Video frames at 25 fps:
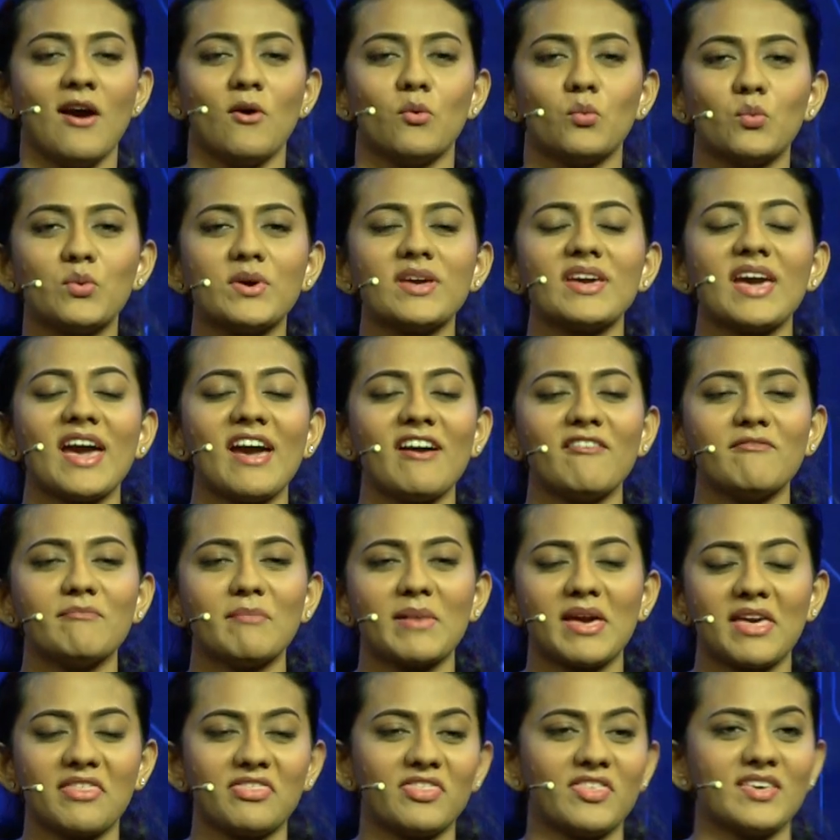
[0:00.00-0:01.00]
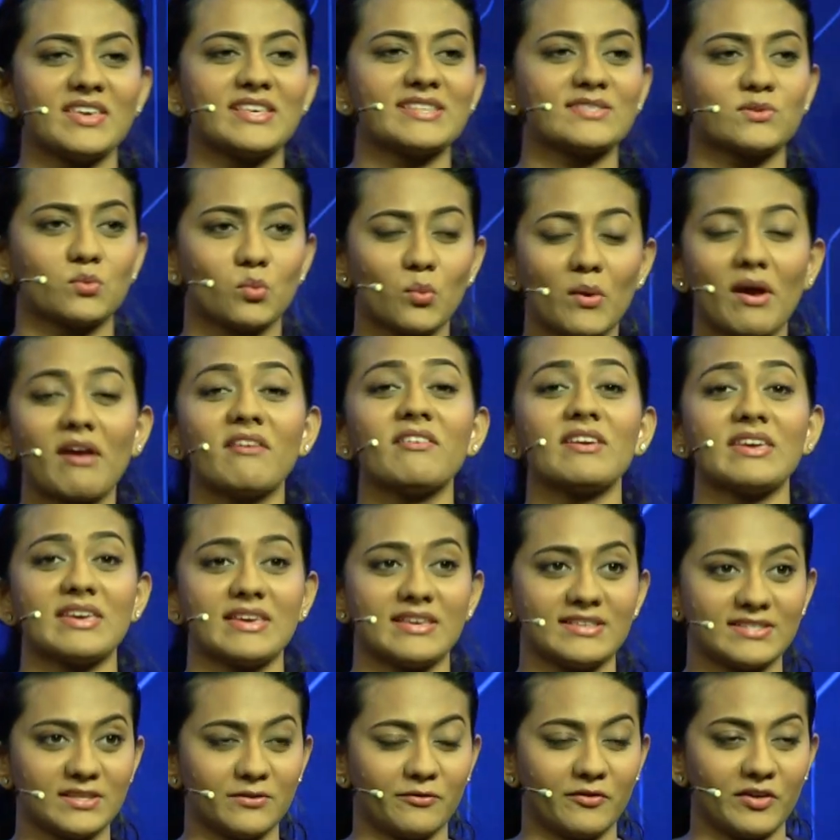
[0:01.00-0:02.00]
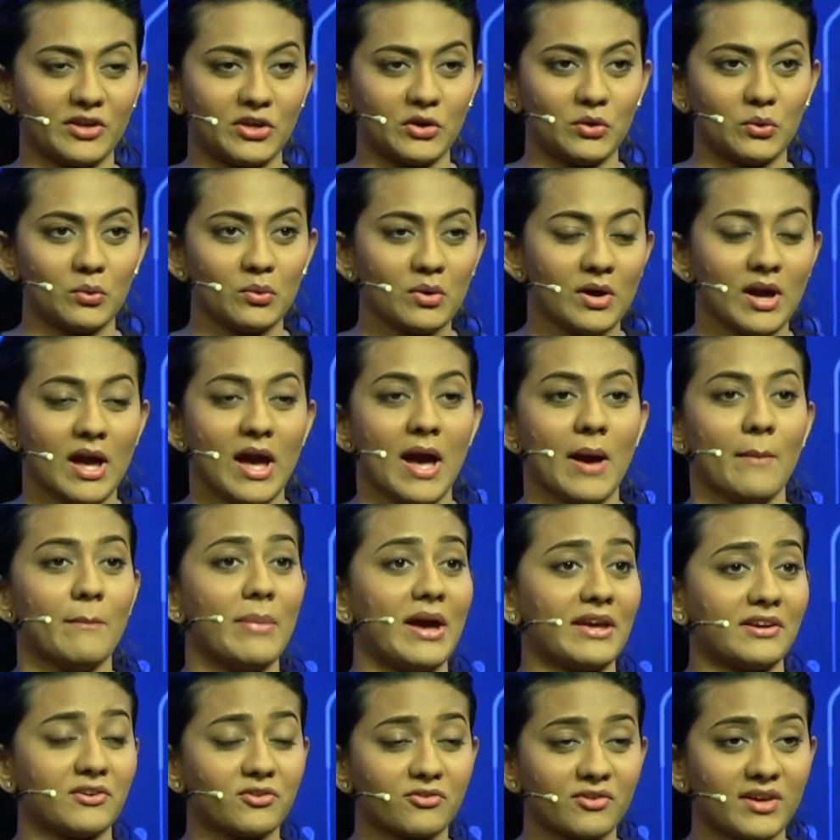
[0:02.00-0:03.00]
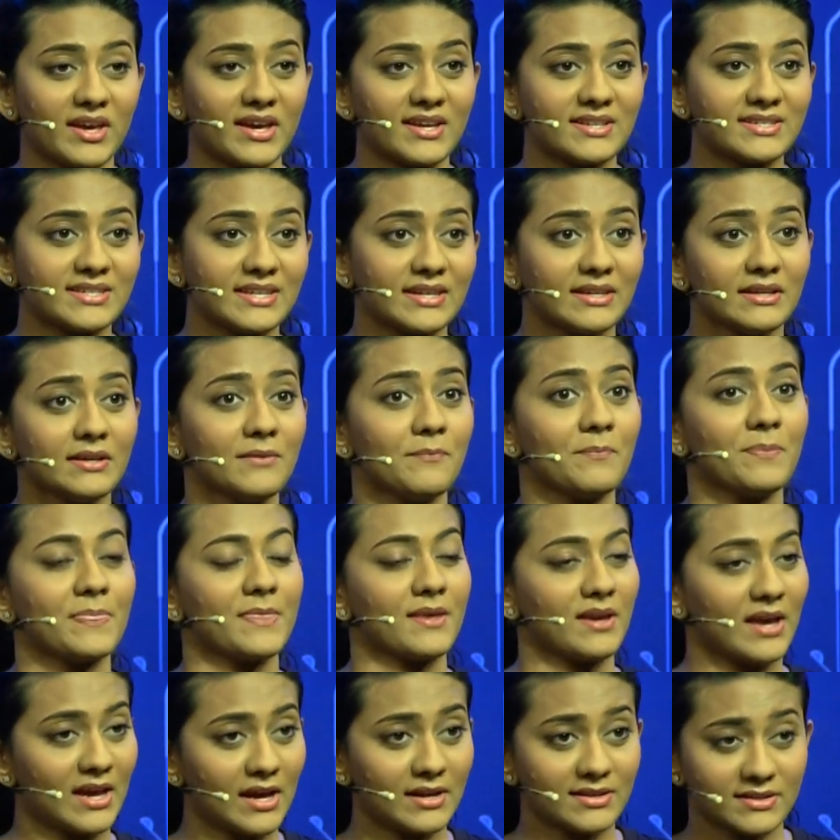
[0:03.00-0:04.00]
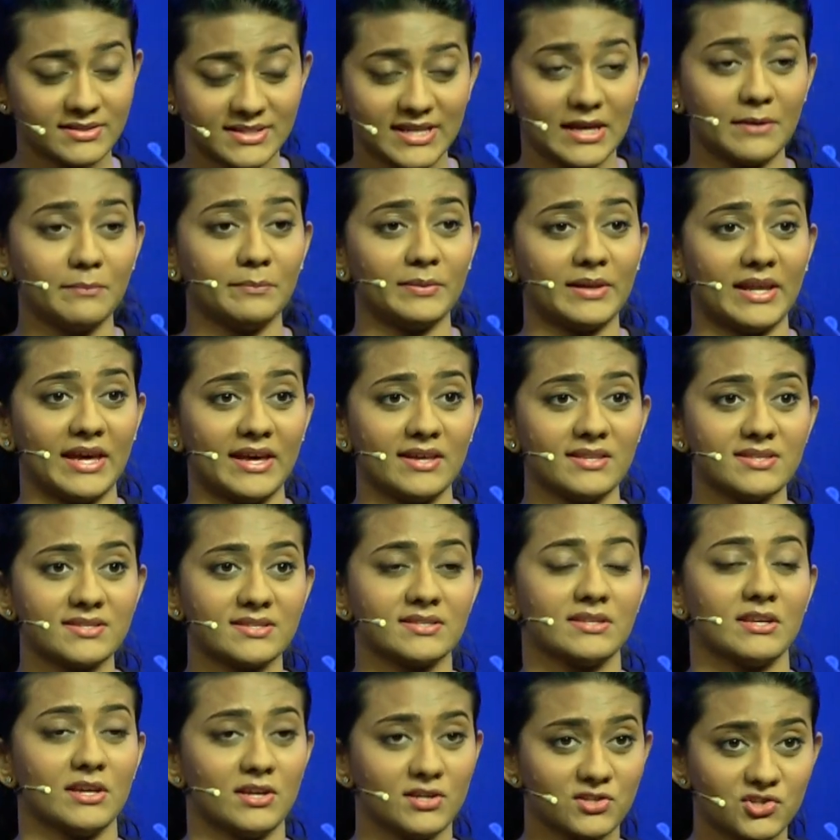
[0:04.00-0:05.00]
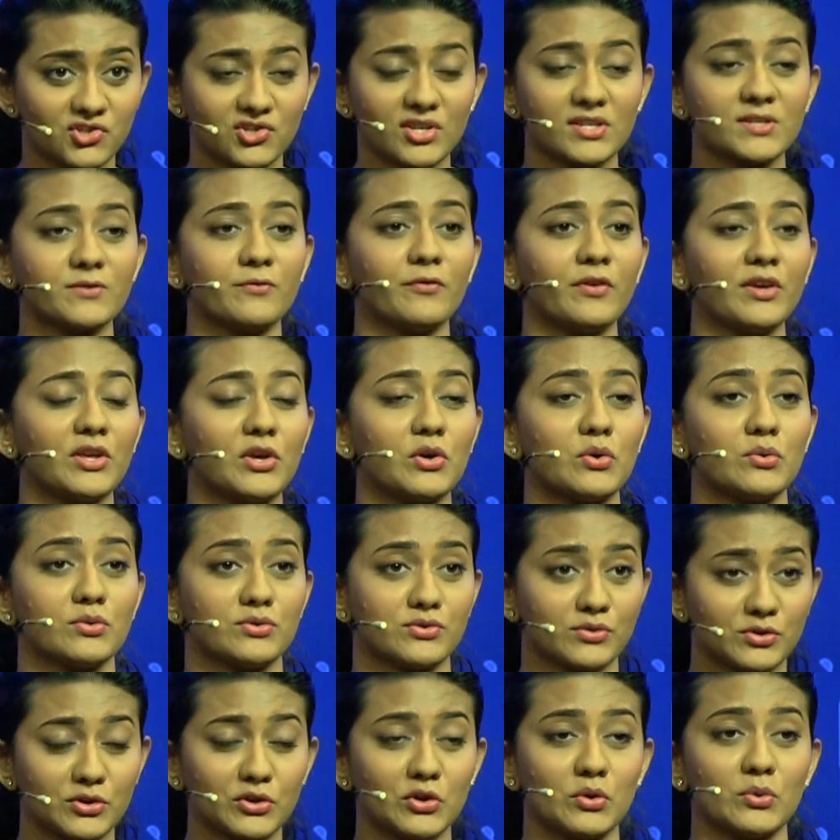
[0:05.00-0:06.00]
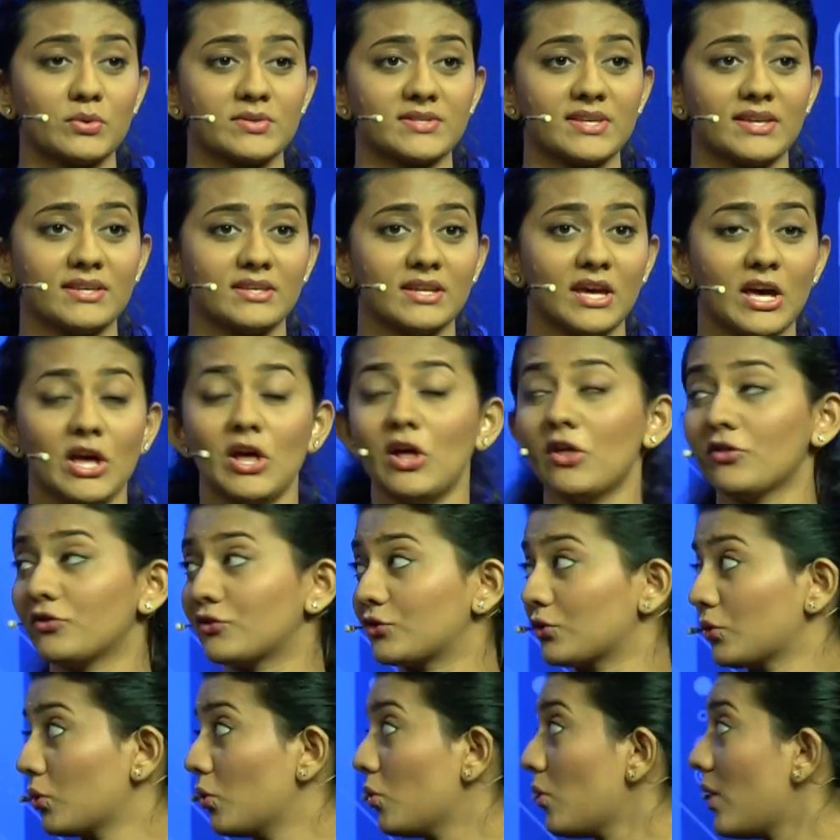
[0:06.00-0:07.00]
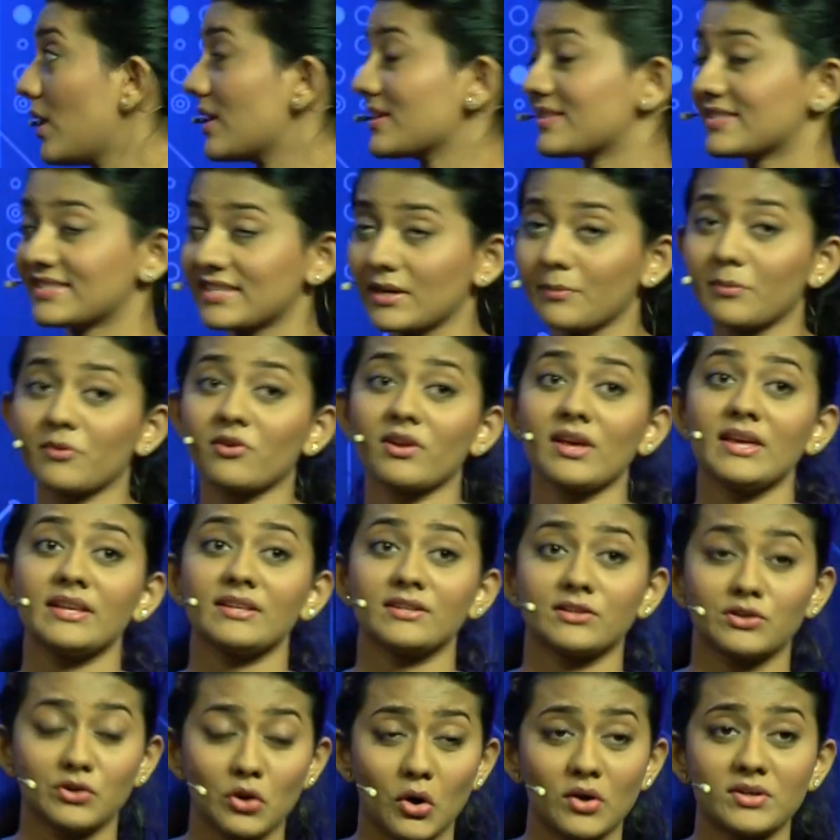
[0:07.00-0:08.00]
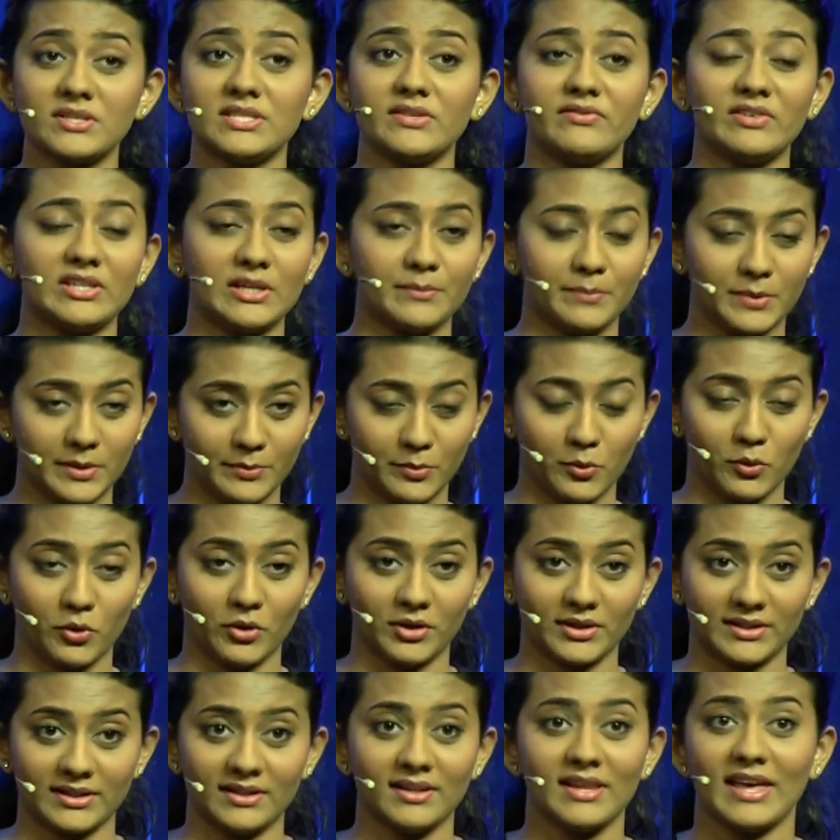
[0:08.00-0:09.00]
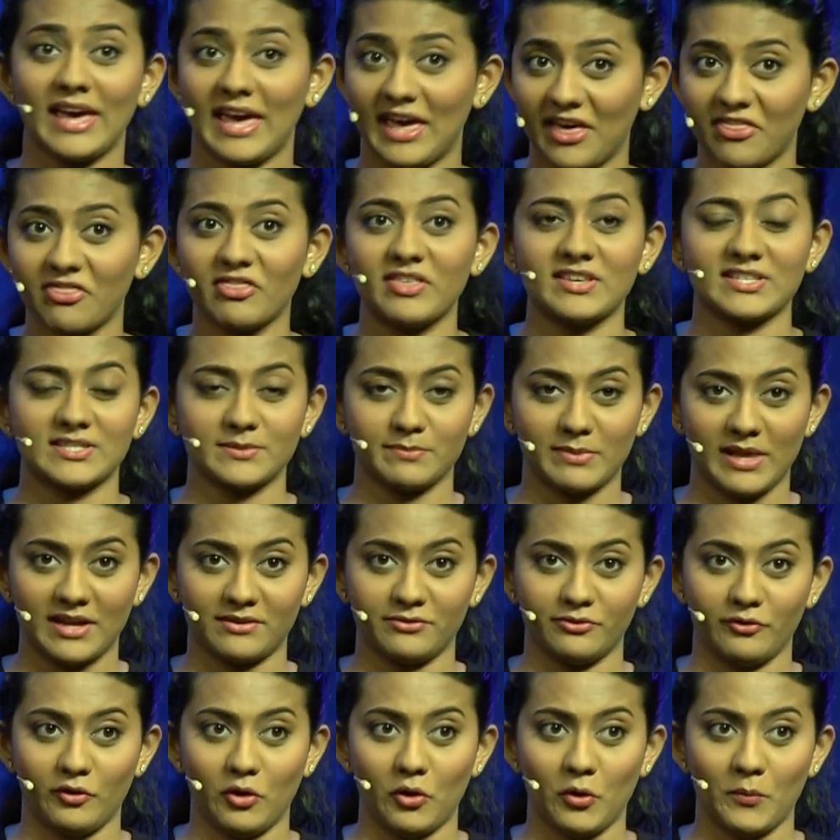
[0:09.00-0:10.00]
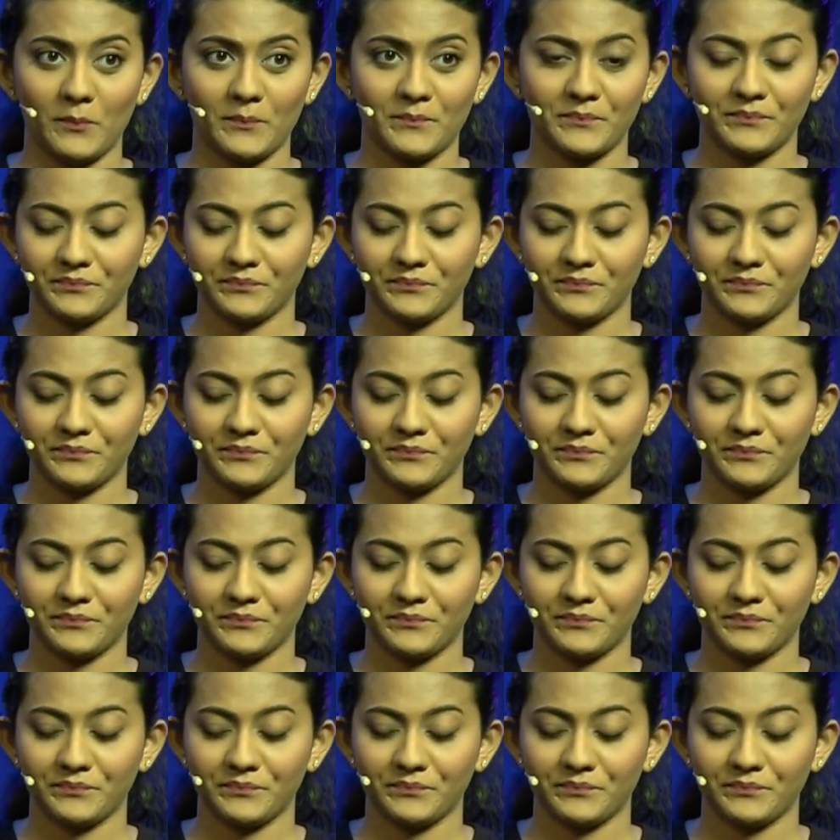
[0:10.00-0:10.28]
We have made things very easy for you by creating templates just for you to use it through a separate non-developer portal in this platform.